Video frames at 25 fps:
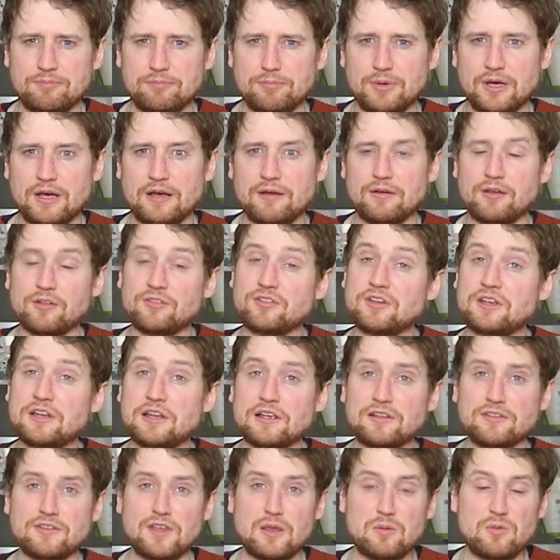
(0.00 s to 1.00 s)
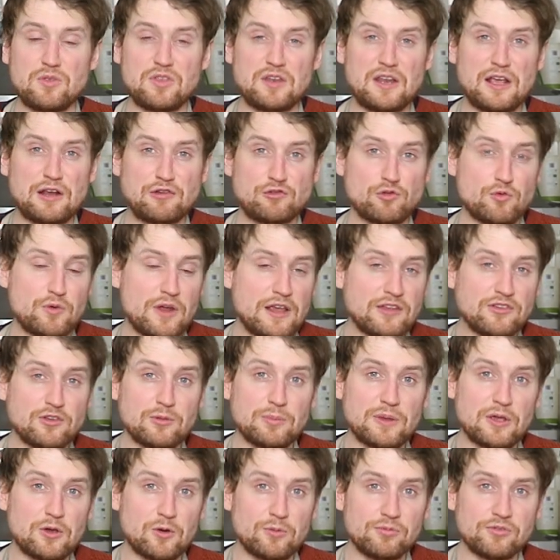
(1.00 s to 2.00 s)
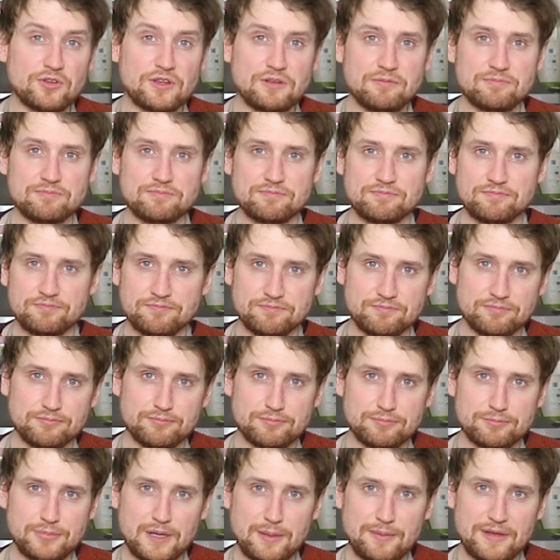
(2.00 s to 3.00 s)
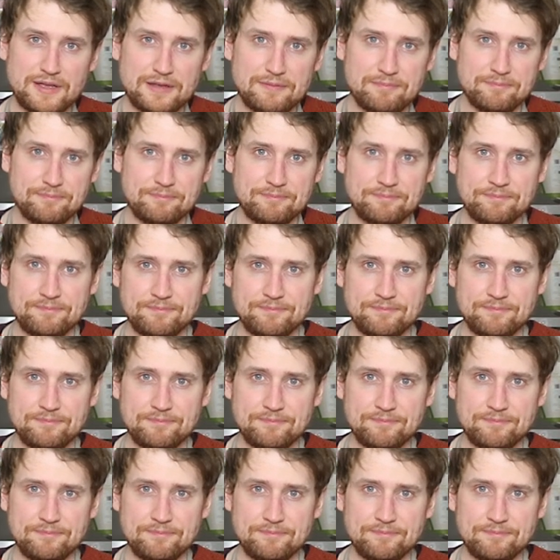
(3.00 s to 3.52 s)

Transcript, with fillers: but I'll see you next time with an actual recipe, hopefully. Bye bye.